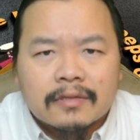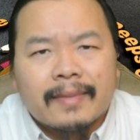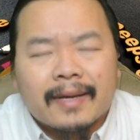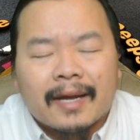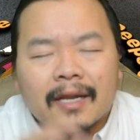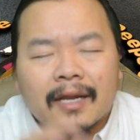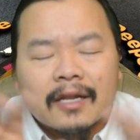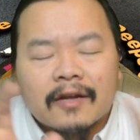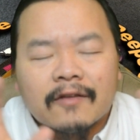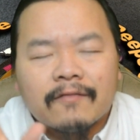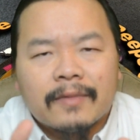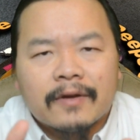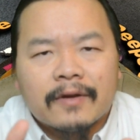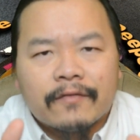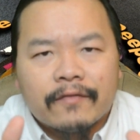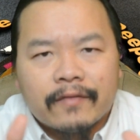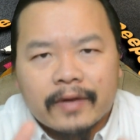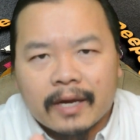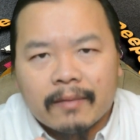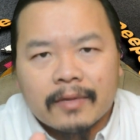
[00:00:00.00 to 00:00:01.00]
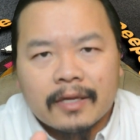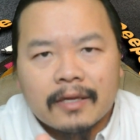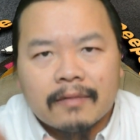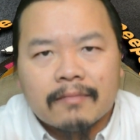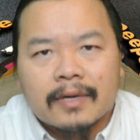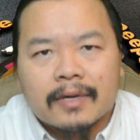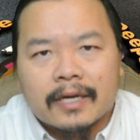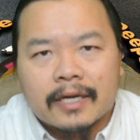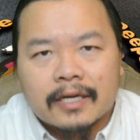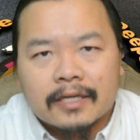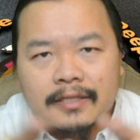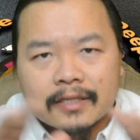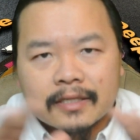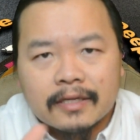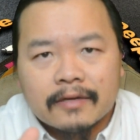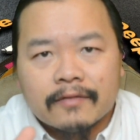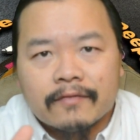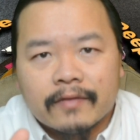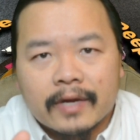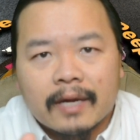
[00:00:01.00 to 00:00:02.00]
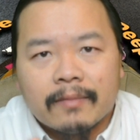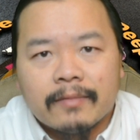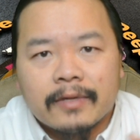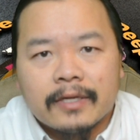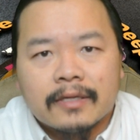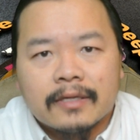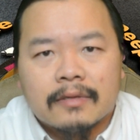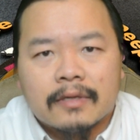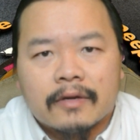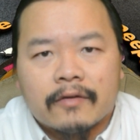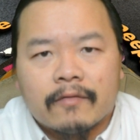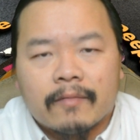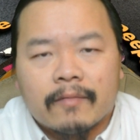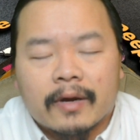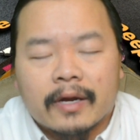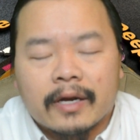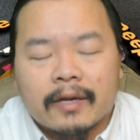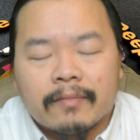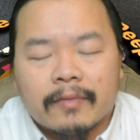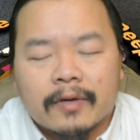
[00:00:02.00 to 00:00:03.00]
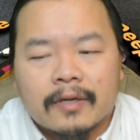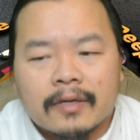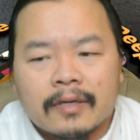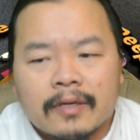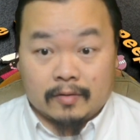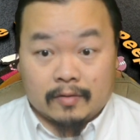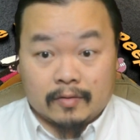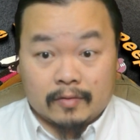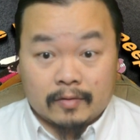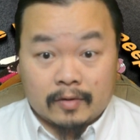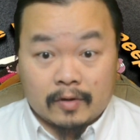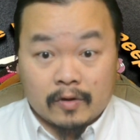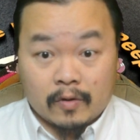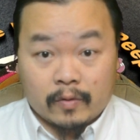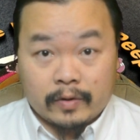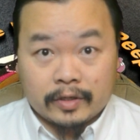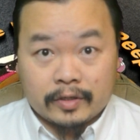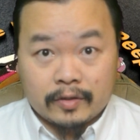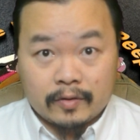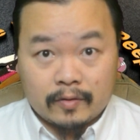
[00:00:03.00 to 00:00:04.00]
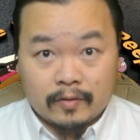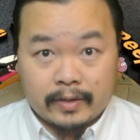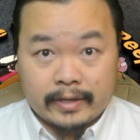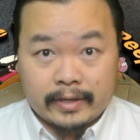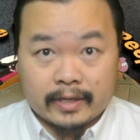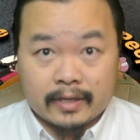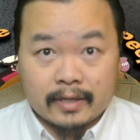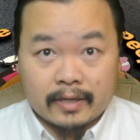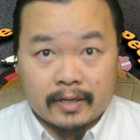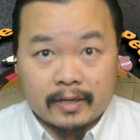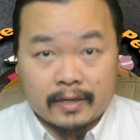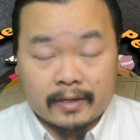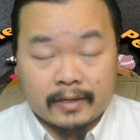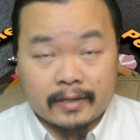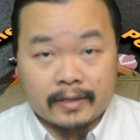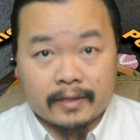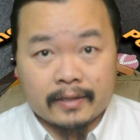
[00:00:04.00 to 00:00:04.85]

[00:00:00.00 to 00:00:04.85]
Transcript: I mean, I love my family, my extended family and everybody, but you know, going to like a